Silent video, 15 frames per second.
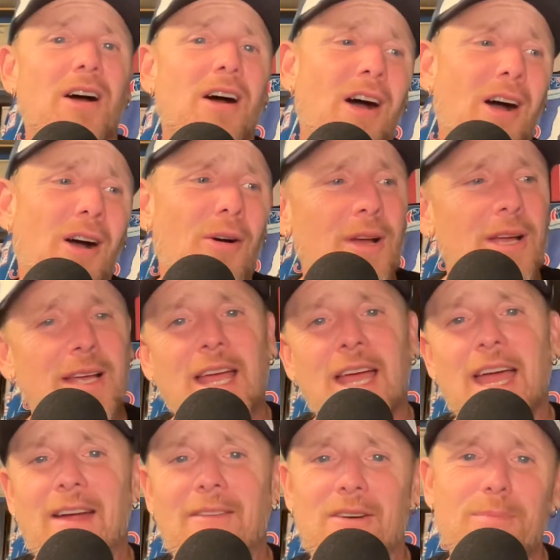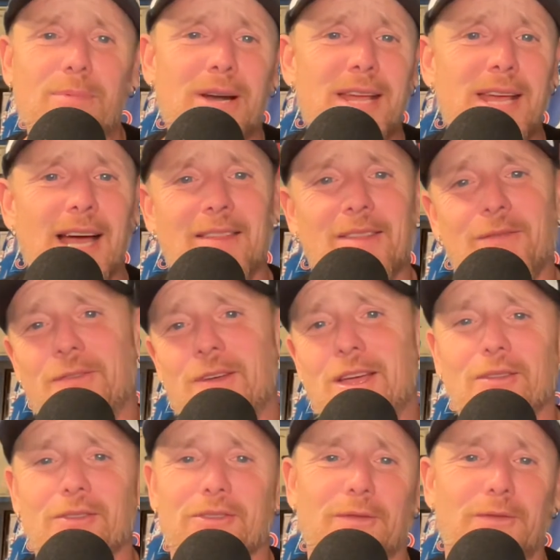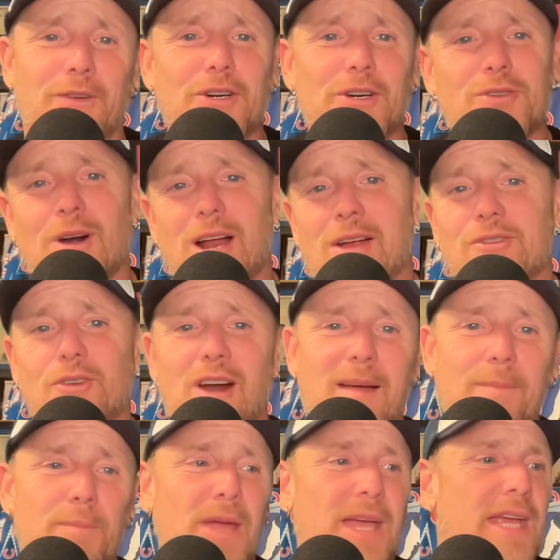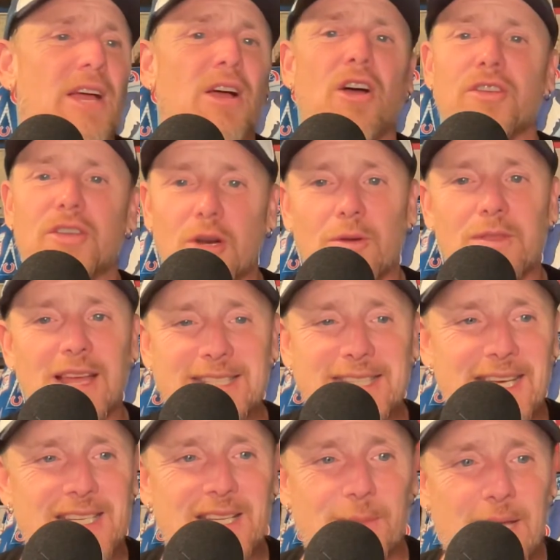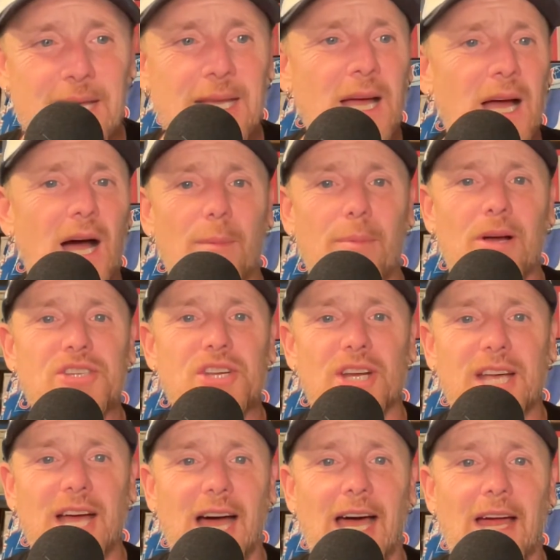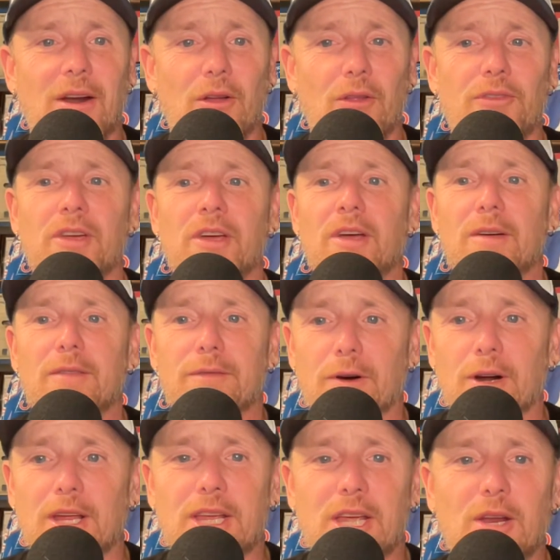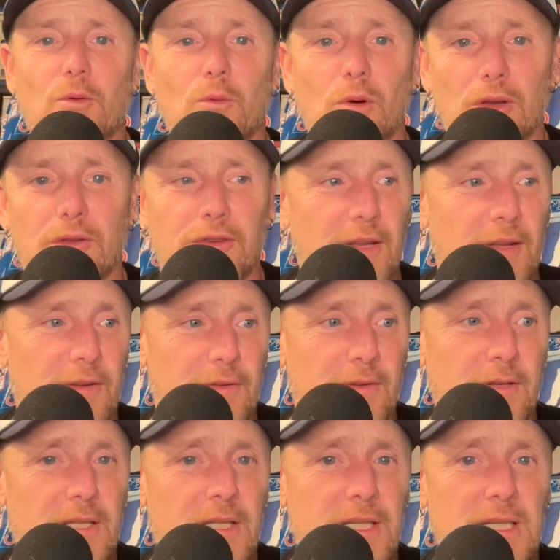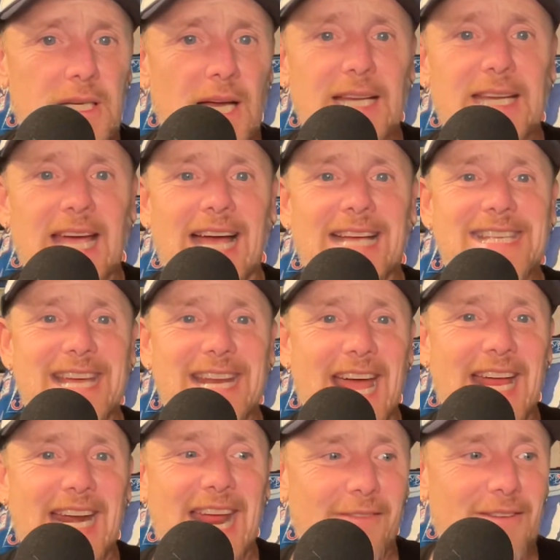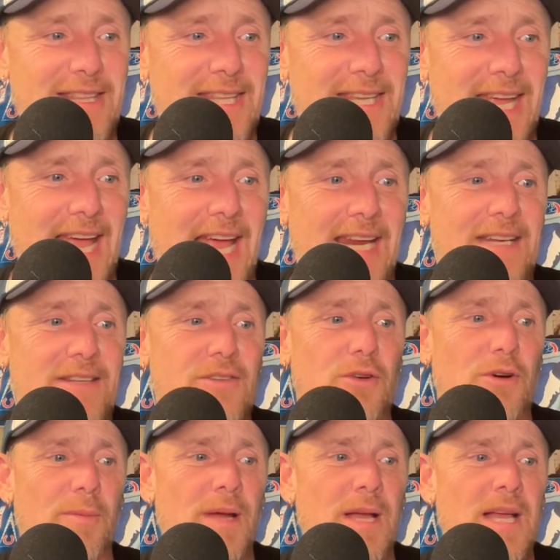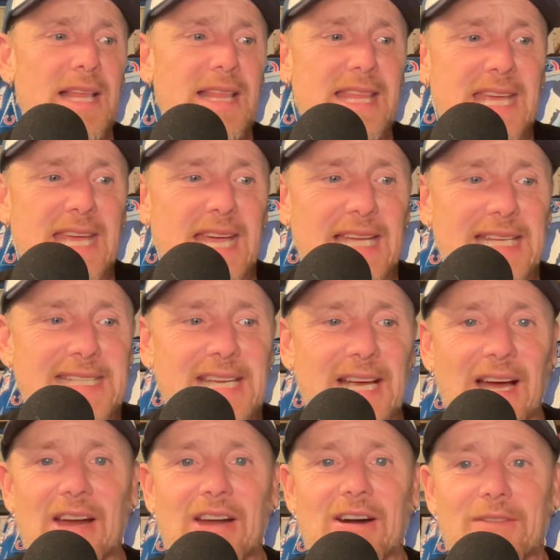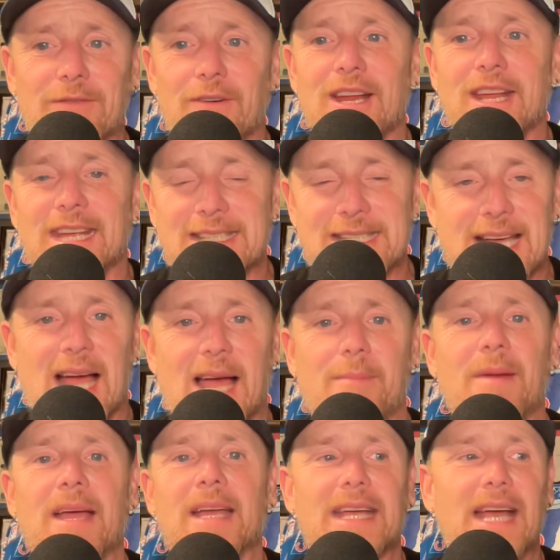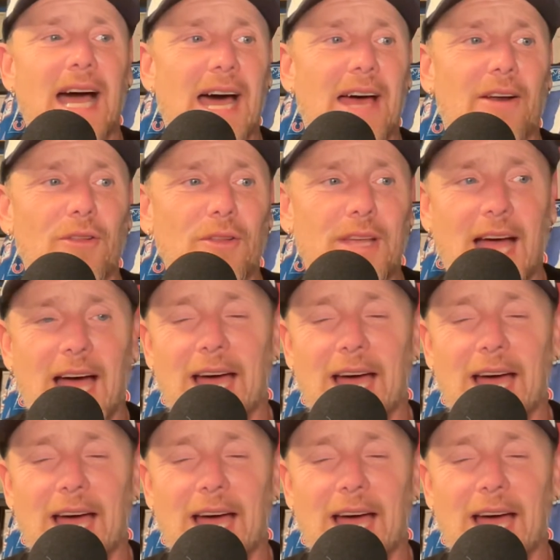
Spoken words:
Oh, everybody on the field is a first round draft pick. You know what that says to me? A bunch of coddled freaking wusses. Guys that had everything handed to them the entire freaking time. Coddle.